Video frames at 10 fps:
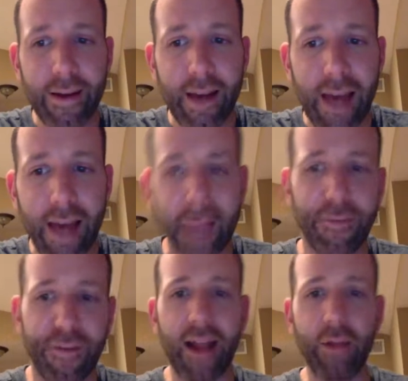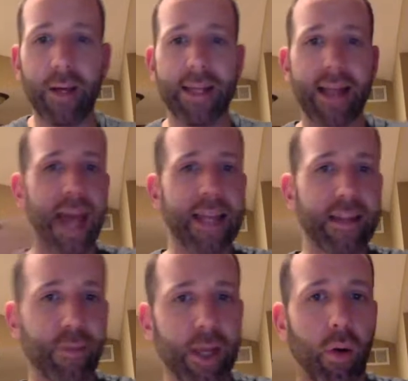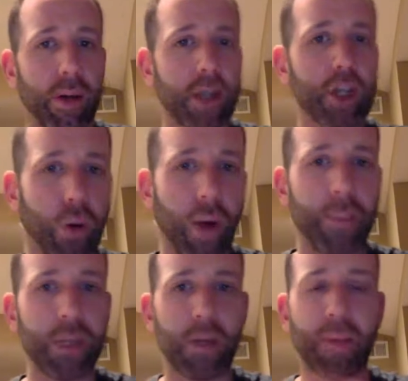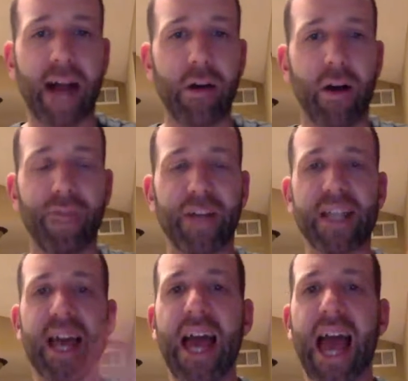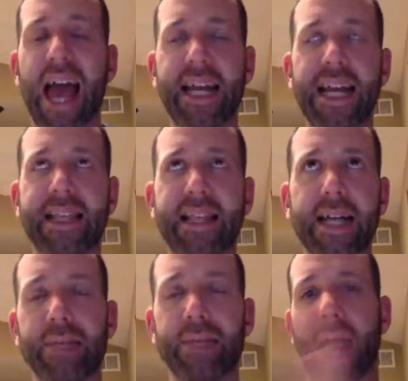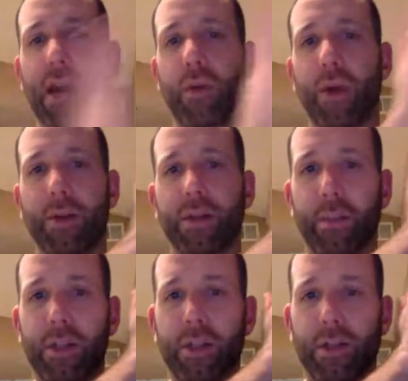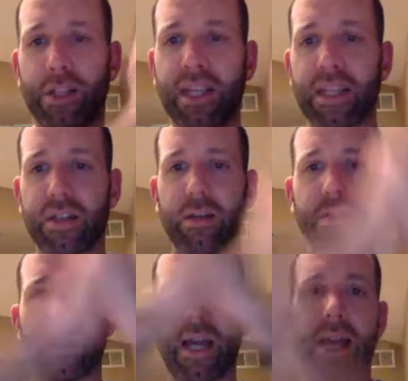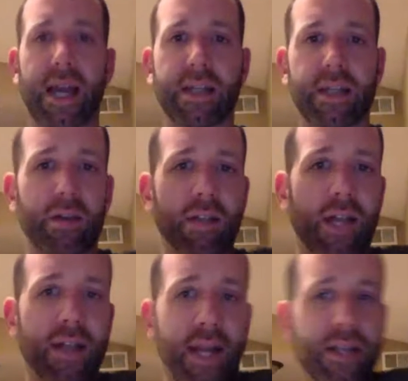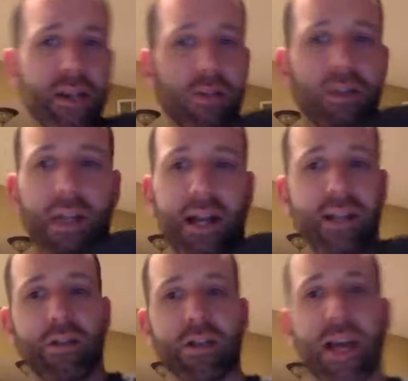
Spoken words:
And the following day, the recordings show up in their back office. And it doesn't matter whether someone starts this Thursday, next Thursday, next Thursday, next Thursday.